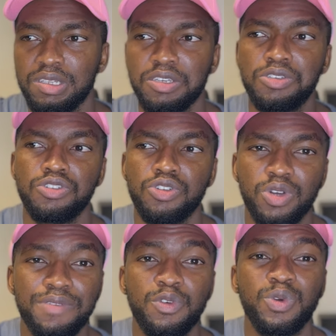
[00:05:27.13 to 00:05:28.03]

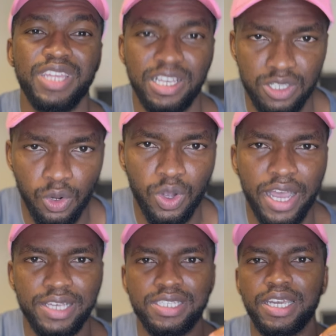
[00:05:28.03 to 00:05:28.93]
even with their
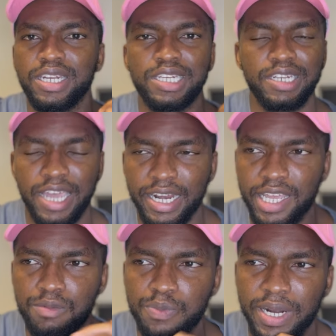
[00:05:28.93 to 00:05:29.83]
slogans and their names.